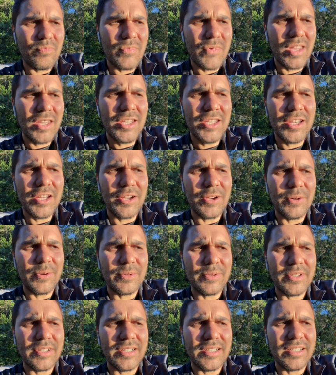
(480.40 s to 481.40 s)
you
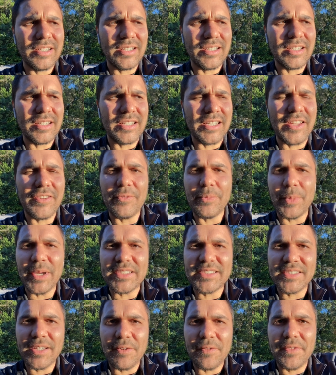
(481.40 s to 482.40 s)
know, giving
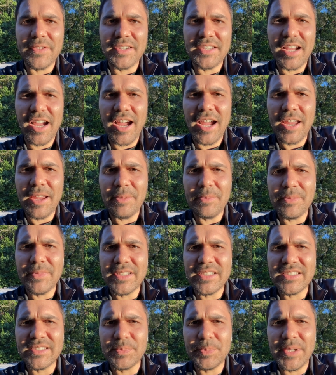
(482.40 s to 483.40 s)
myself the time
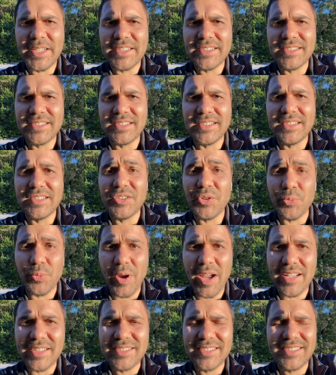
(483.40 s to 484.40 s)
and space to
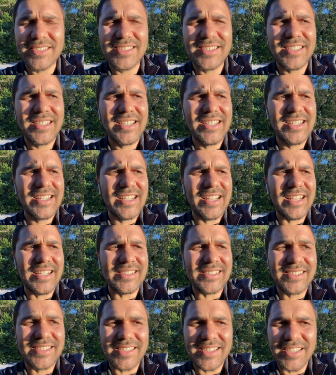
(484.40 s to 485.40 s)
rest
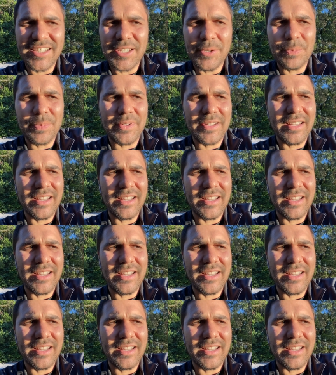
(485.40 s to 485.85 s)
and sleep.